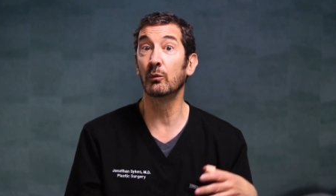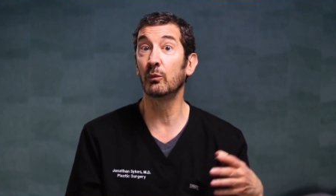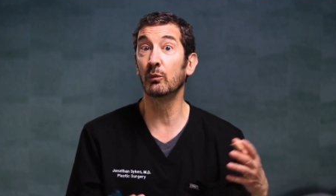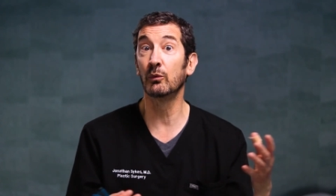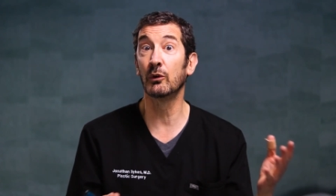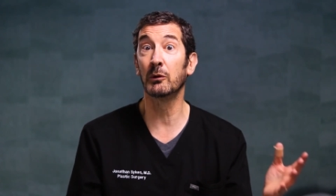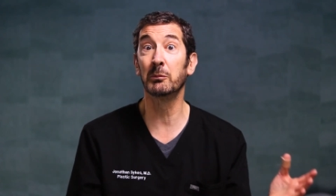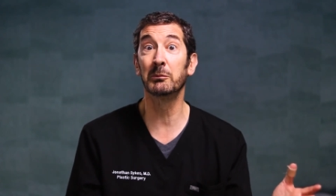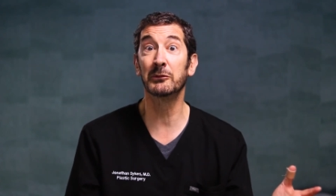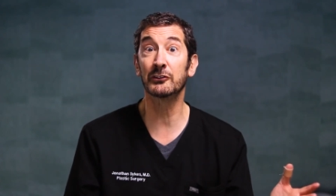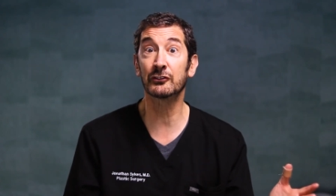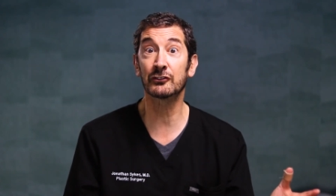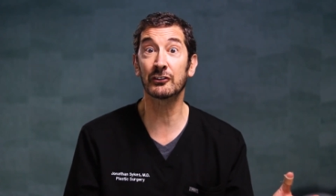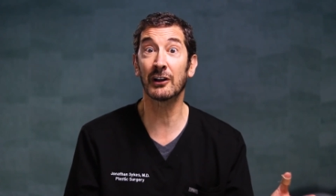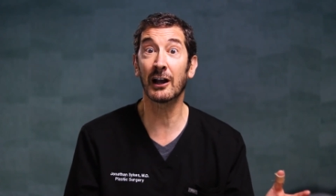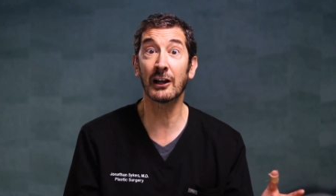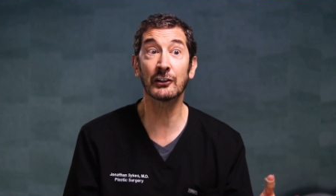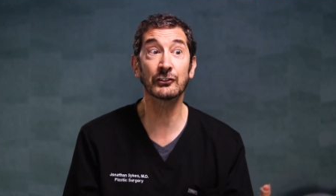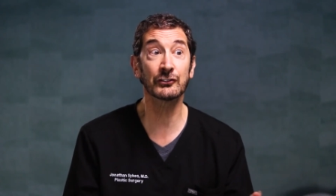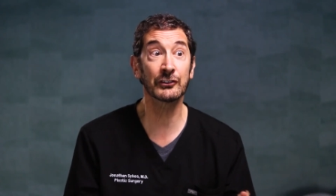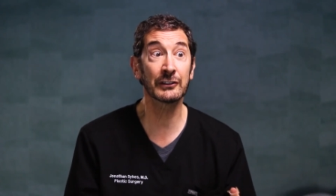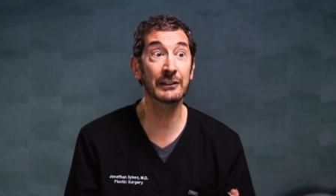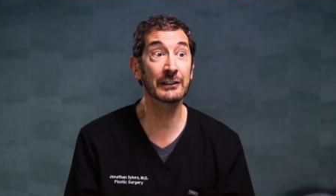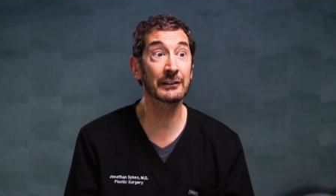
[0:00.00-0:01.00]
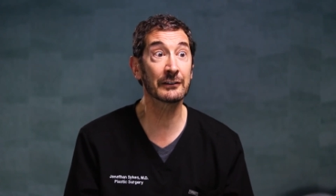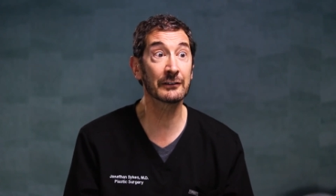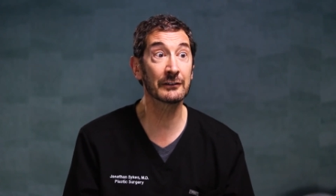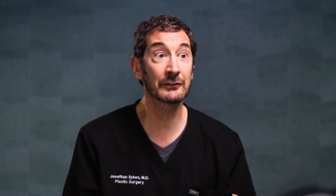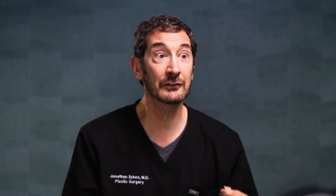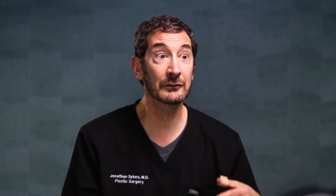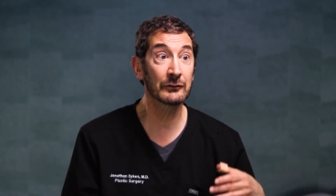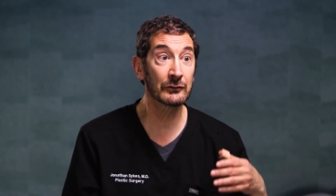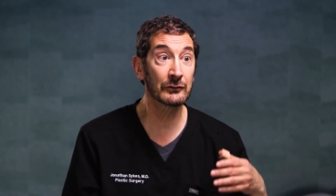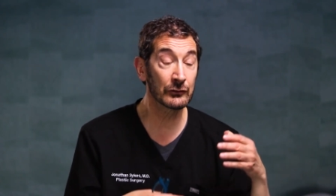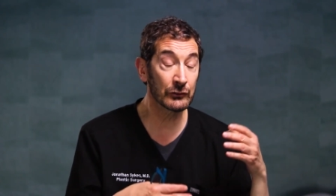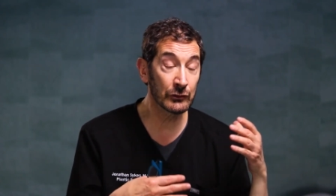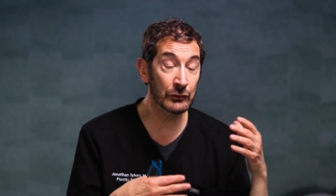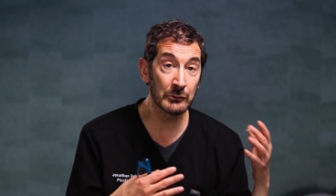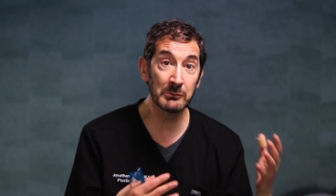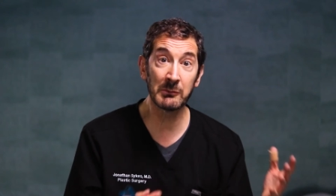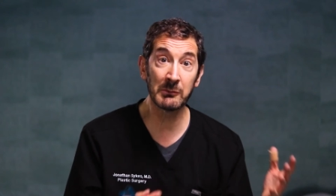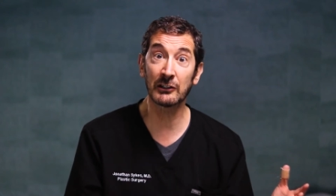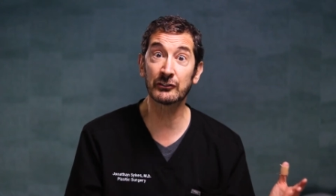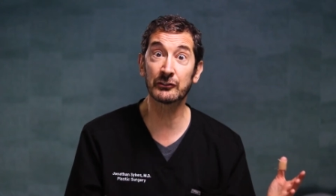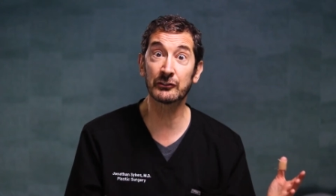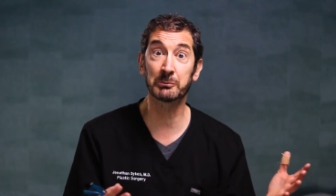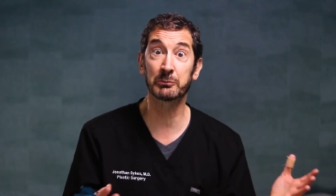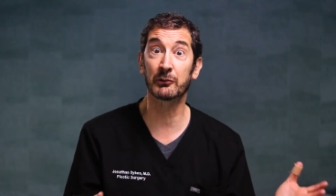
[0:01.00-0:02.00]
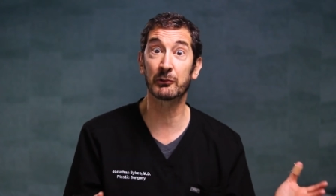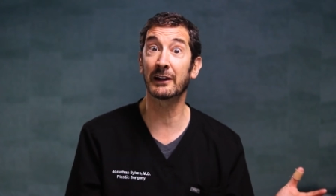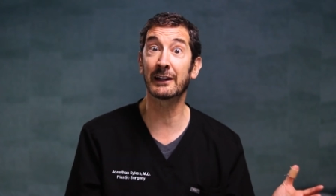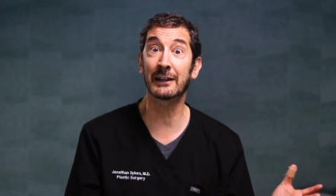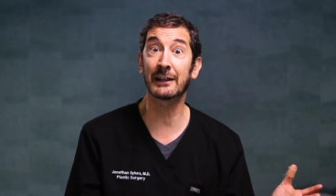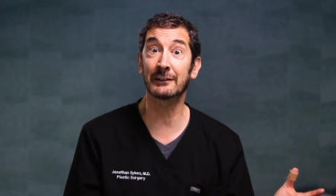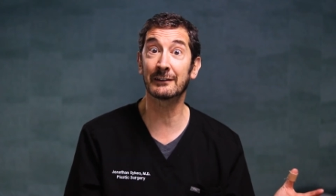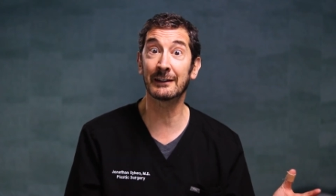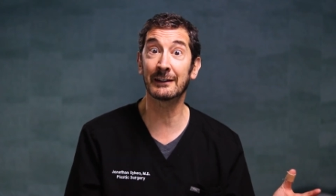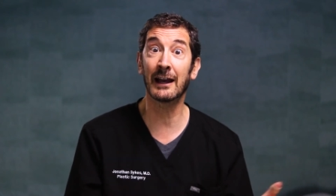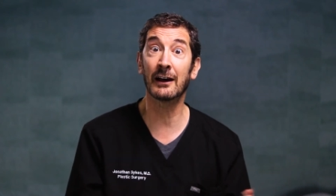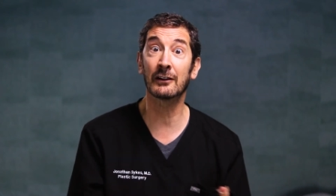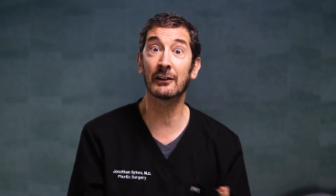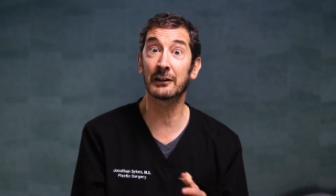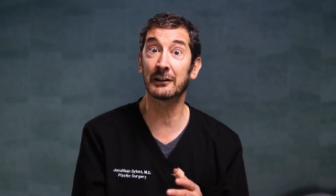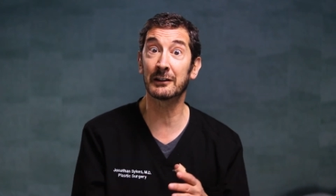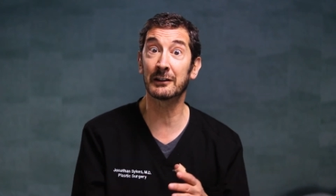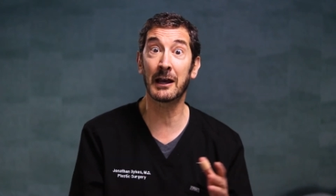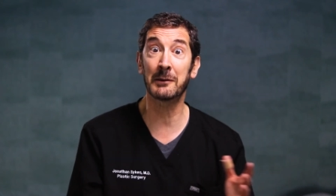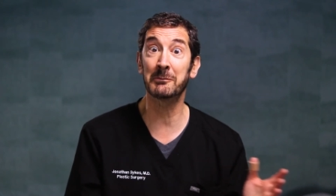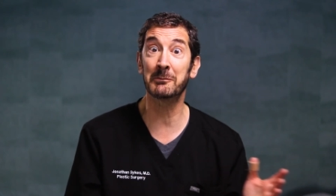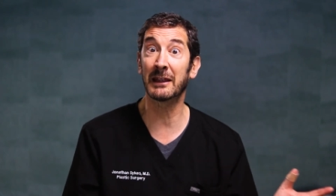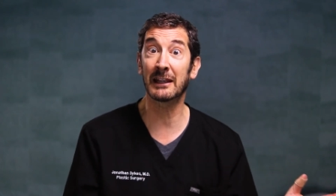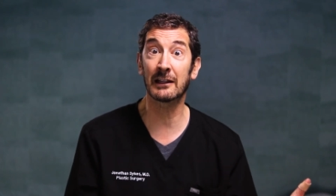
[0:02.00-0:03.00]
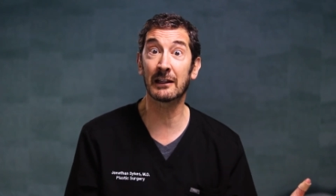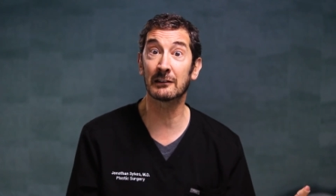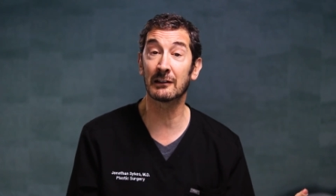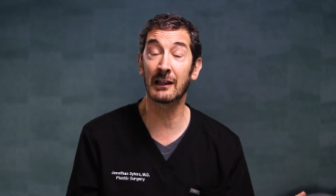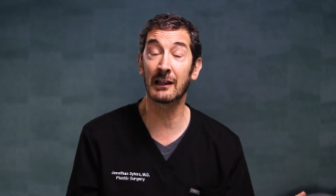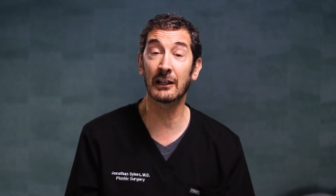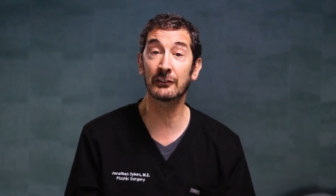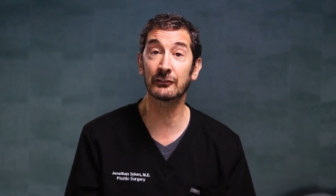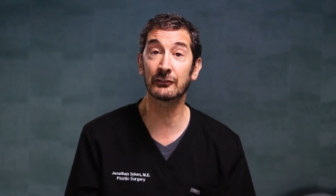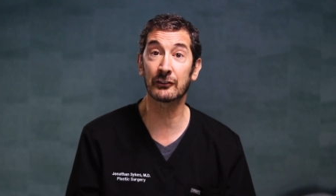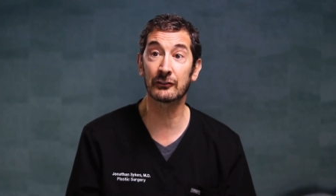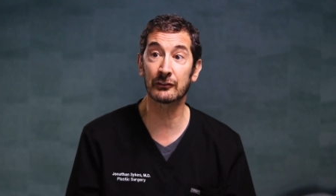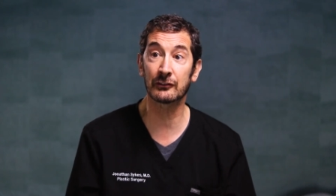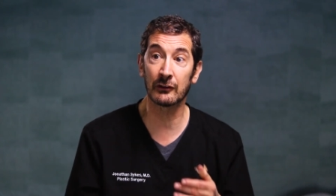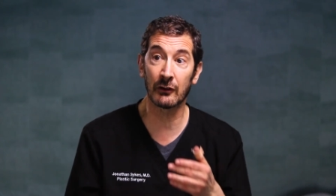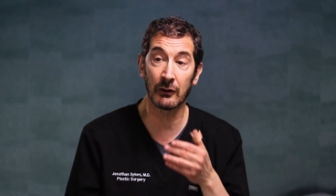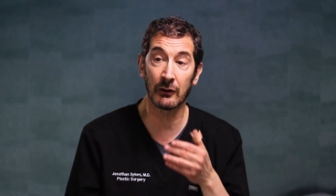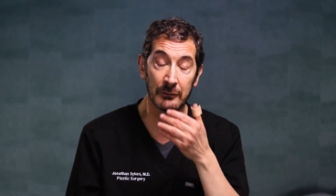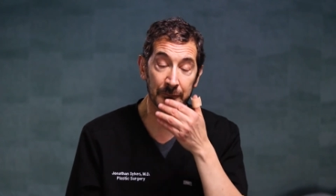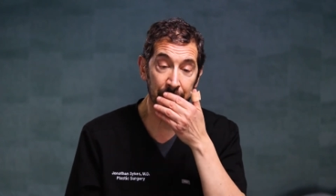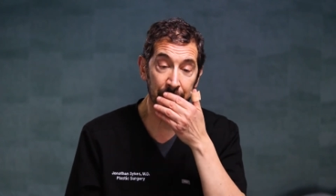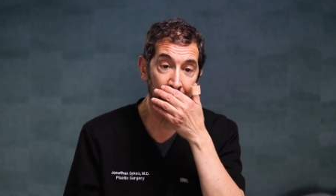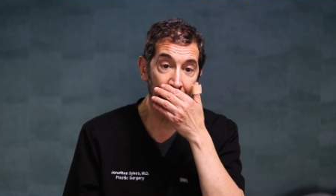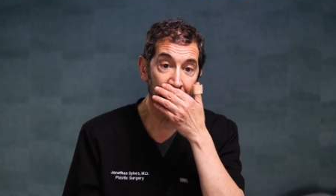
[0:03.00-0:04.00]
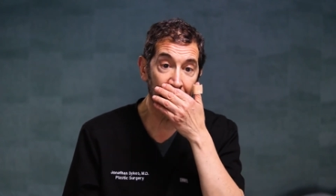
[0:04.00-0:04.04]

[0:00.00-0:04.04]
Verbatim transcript: will massaging it too much break it down and not make it last as long?